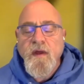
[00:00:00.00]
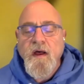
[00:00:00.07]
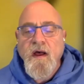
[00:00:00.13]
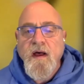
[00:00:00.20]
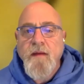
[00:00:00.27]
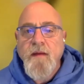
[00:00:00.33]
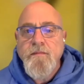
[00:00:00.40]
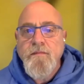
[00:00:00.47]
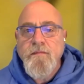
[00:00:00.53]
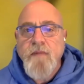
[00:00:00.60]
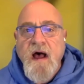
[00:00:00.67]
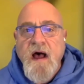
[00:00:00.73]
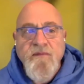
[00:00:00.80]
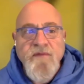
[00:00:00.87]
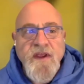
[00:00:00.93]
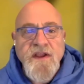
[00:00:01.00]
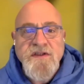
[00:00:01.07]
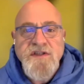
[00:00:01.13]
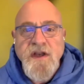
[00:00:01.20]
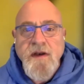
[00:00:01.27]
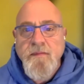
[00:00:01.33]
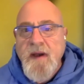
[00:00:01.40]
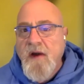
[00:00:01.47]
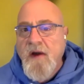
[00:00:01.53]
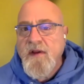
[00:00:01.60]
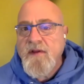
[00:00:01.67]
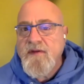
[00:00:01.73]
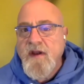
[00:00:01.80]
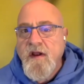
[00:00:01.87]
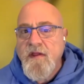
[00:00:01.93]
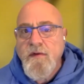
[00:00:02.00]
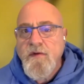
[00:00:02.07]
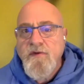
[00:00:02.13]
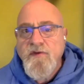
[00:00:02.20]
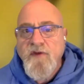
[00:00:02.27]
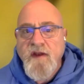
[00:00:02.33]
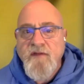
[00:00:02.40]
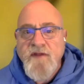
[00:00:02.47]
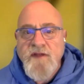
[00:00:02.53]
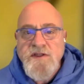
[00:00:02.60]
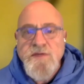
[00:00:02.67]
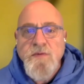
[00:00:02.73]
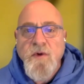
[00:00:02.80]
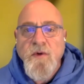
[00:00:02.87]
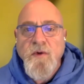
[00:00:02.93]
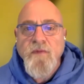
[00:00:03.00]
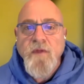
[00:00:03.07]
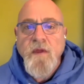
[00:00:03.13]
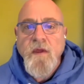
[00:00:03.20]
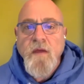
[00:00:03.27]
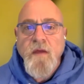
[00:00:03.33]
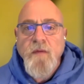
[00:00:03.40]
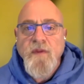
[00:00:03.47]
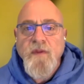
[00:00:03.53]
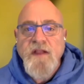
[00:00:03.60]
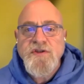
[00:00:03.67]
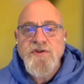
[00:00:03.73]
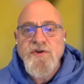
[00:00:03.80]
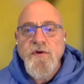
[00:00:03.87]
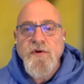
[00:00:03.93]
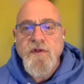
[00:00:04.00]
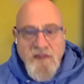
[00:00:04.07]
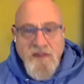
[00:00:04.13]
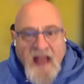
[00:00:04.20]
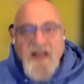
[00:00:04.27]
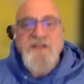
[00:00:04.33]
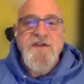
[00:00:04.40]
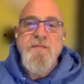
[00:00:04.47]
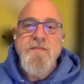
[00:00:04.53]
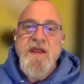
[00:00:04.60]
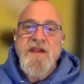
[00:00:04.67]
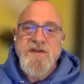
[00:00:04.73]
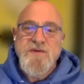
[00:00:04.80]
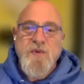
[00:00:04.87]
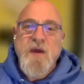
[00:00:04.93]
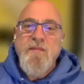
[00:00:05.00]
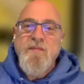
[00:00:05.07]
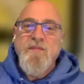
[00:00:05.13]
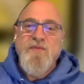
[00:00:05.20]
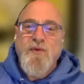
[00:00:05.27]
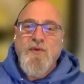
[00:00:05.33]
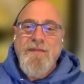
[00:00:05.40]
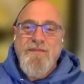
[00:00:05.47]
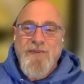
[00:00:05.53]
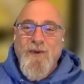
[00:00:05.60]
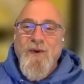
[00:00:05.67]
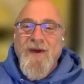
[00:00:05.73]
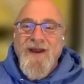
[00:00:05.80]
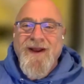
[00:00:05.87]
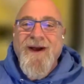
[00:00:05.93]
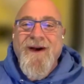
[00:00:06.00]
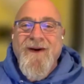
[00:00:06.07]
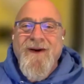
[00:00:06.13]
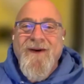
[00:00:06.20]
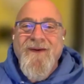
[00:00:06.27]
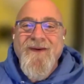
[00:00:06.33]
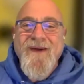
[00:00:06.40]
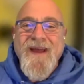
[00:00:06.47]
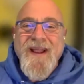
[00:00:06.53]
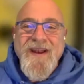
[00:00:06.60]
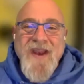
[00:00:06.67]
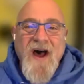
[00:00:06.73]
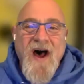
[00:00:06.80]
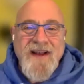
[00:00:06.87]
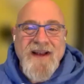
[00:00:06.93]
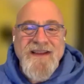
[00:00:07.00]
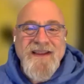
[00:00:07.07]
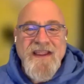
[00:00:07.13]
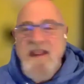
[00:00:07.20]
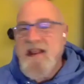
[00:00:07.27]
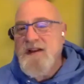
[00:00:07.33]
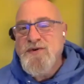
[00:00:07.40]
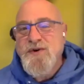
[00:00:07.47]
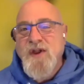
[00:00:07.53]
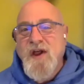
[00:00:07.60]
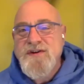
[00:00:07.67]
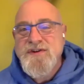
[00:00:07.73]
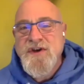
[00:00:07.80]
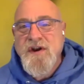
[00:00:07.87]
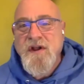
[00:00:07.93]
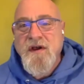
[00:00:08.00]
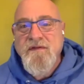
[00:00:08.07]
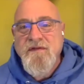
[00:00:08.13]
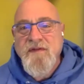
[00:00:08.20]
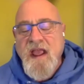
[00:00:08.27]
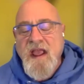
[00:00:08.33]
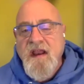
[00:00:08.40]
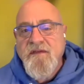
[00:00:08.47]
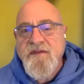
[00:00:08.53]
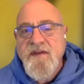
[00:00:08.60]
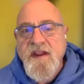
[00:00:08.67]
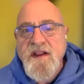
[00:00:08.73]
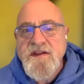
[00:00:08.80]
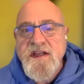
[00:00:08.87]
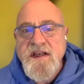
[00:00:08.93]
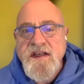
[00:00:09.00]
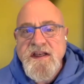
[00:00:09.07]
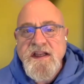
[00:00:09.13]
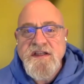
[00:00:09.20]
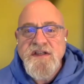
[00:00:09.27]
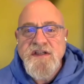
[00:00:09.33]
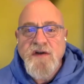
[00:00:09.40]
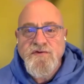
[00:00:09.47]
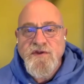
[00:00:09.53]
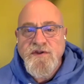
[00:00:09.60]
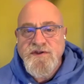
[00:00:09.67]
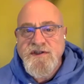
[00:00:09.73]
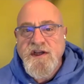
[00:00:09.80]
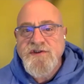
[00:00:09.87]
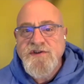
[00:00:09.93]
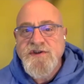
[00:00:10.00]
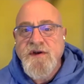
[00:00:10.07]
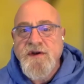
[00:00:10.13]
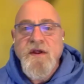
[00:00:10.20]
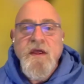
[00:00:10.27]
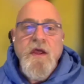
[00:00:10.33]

uh, obvious and apparent that others invisible. But that's certainly that to me is Web 3.0, not the introduction of NFTs and decentralization,